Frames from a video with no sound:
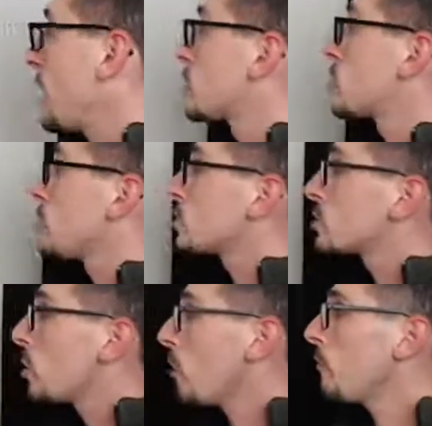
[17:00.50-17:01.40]
so
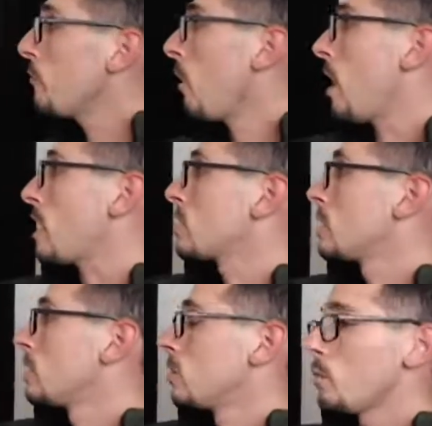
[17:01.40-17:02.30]
far
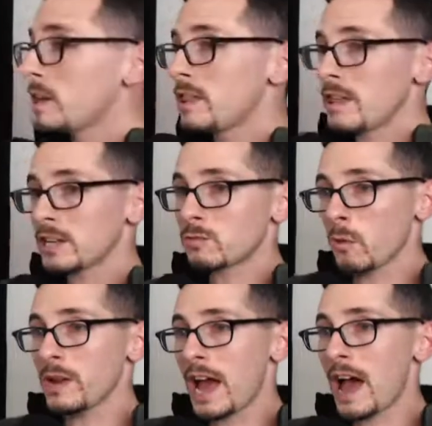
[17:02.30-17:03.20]
with this, what
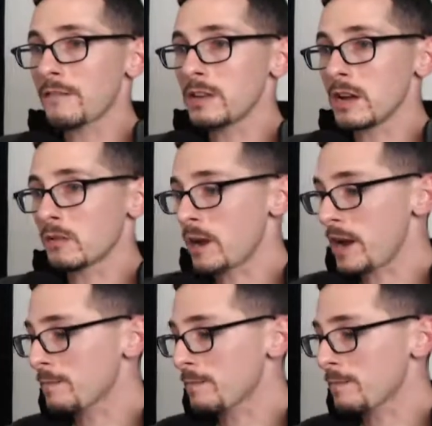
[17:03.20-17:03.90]
we have here, right,